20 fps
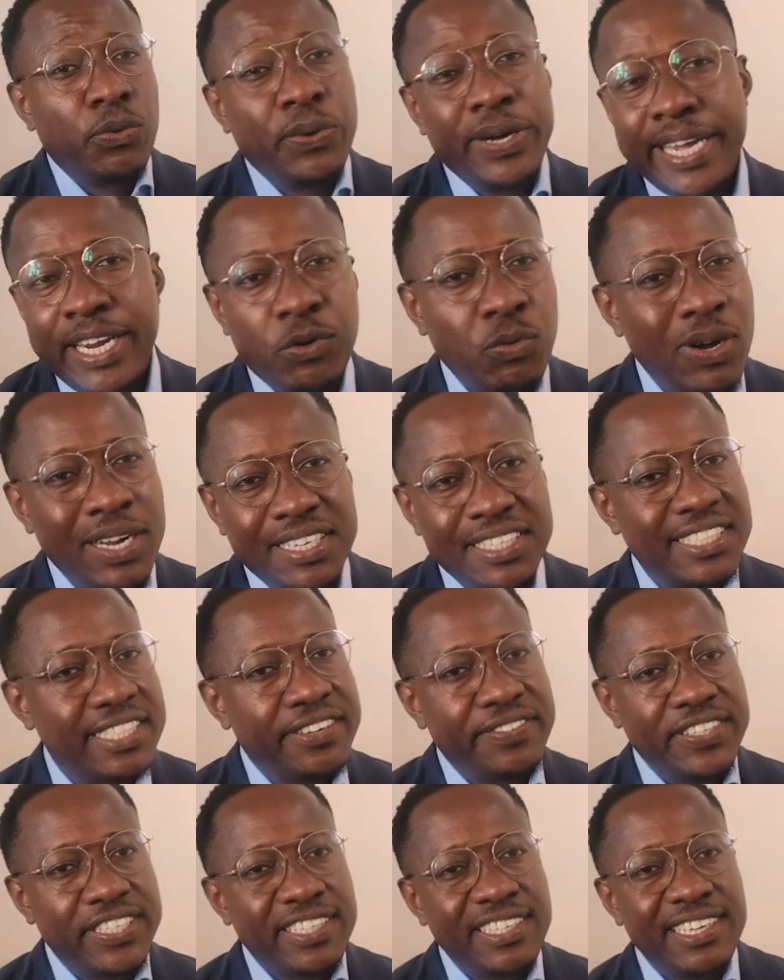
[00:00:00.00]
We're at
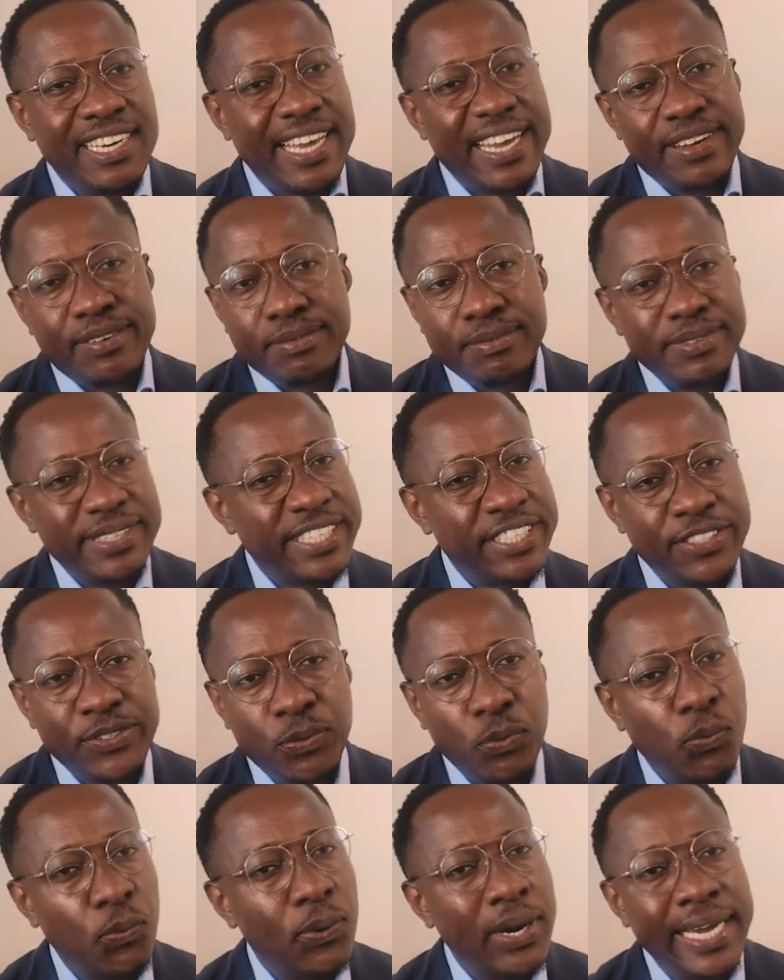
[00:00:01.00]
170 now. It's
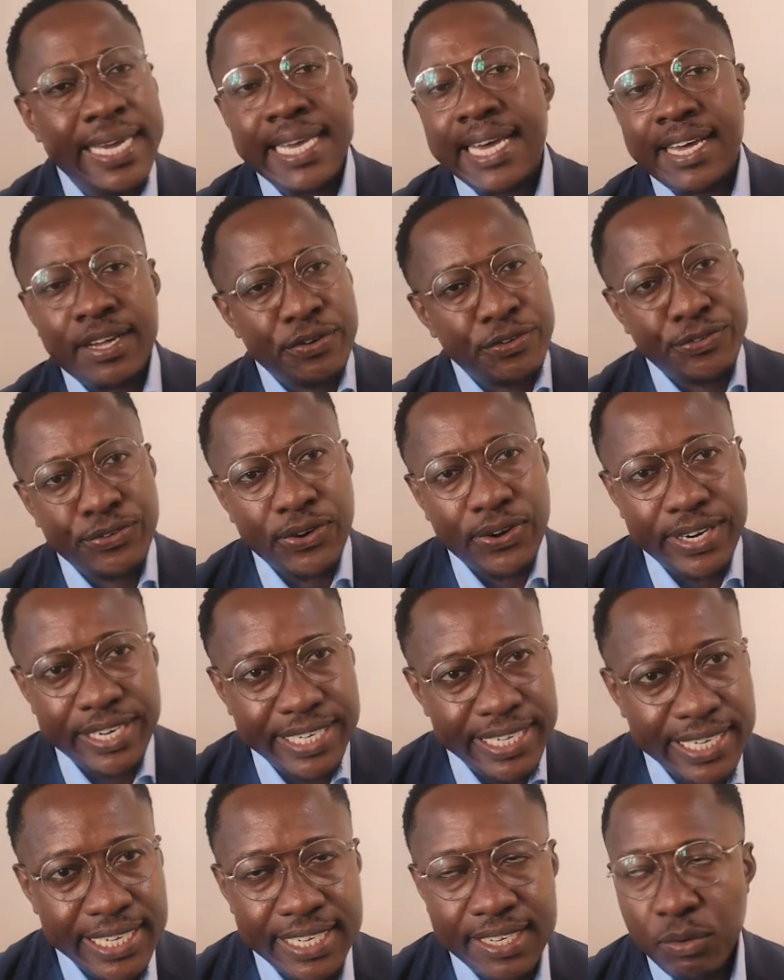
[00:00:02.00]
way out of our
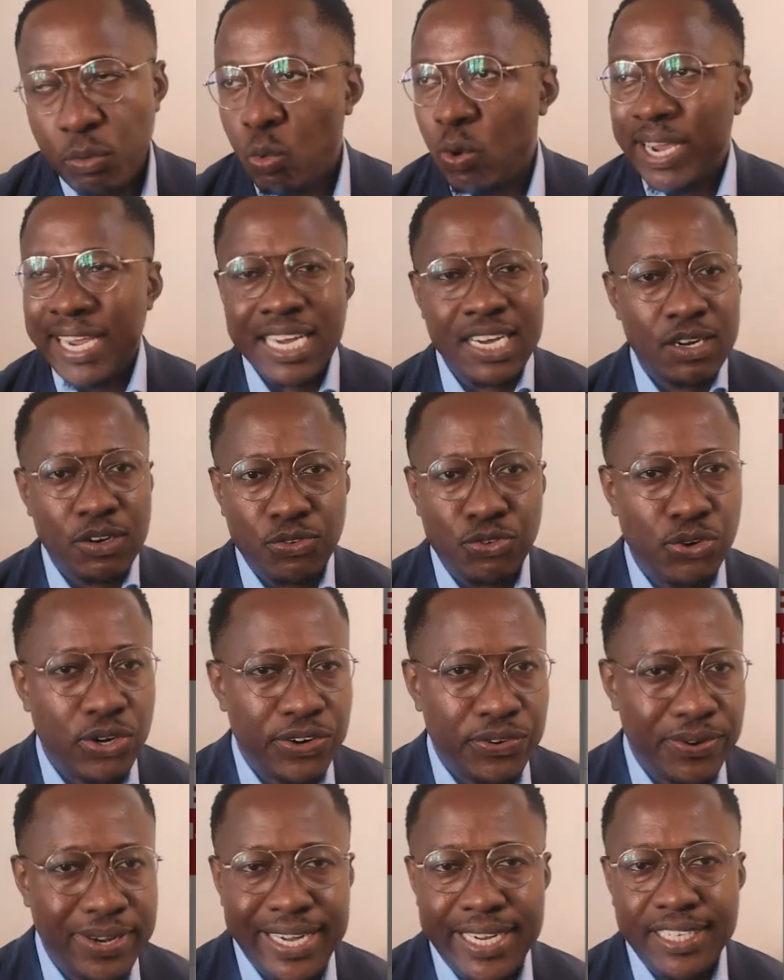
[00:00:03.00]
league, way out of
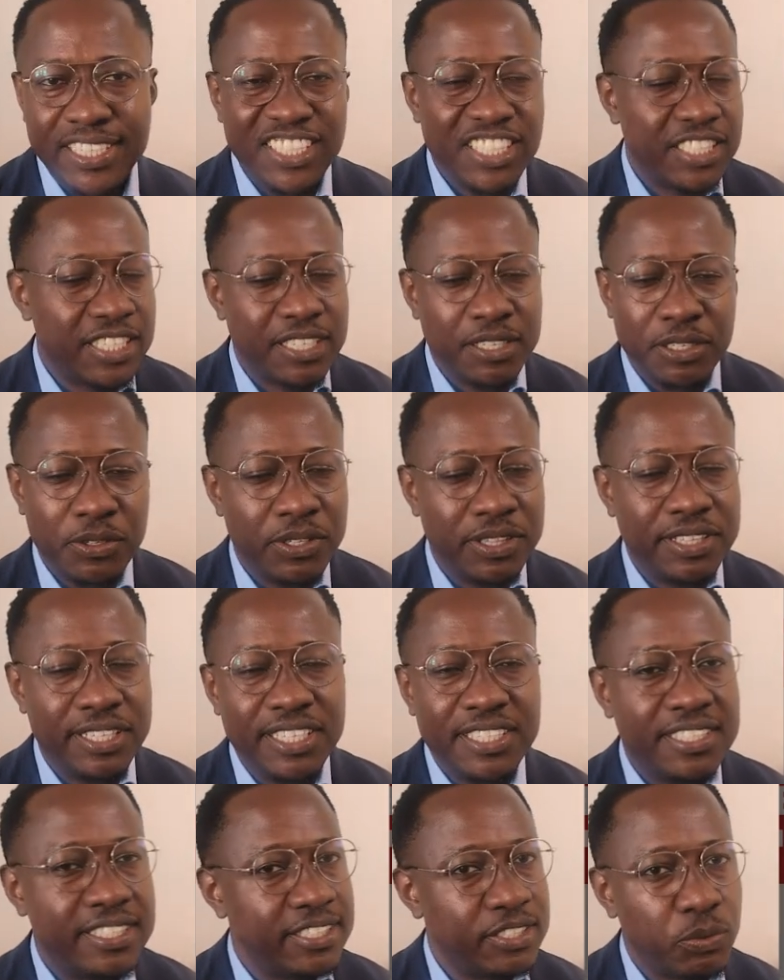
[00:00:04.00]
our range.
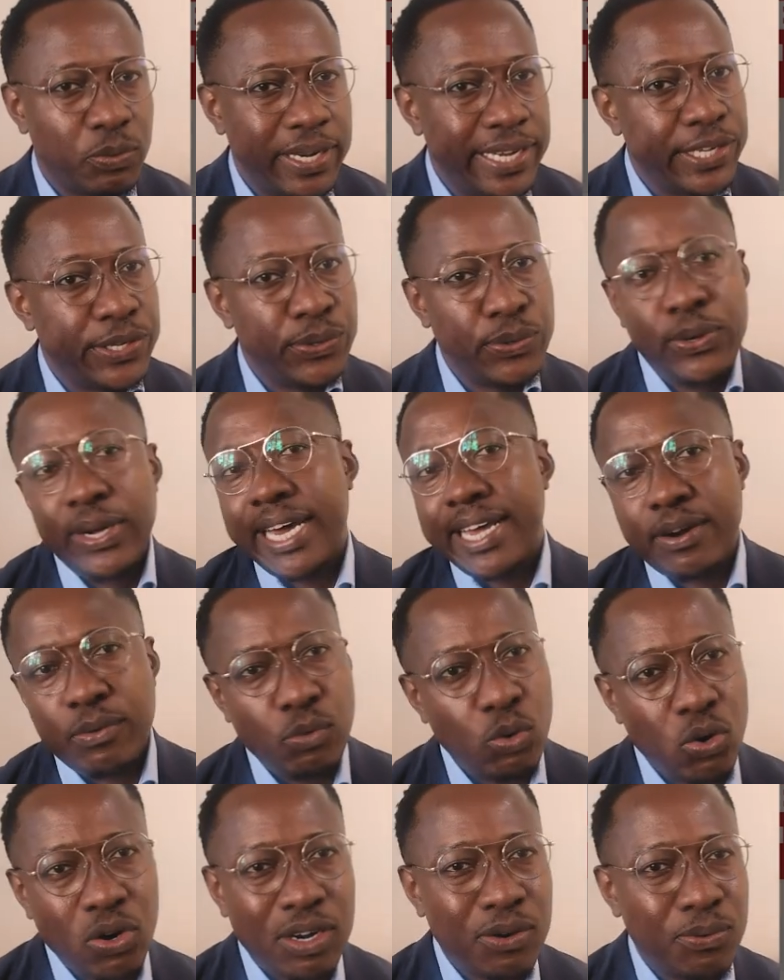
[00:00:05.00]
This is where you gotta
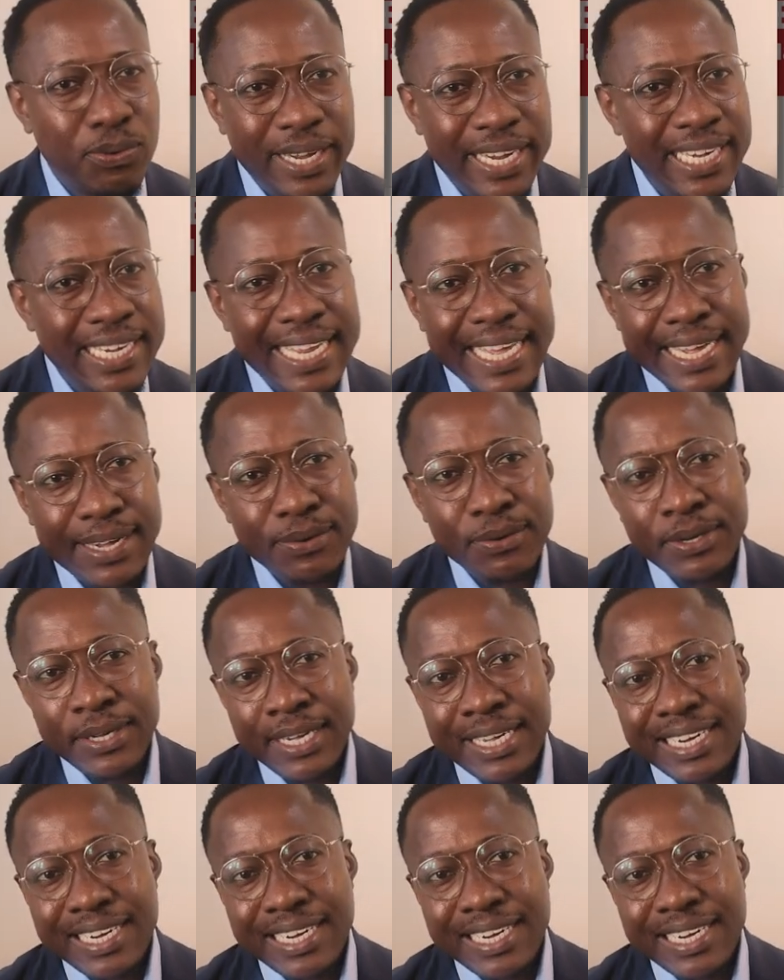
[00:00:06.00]
walk away now.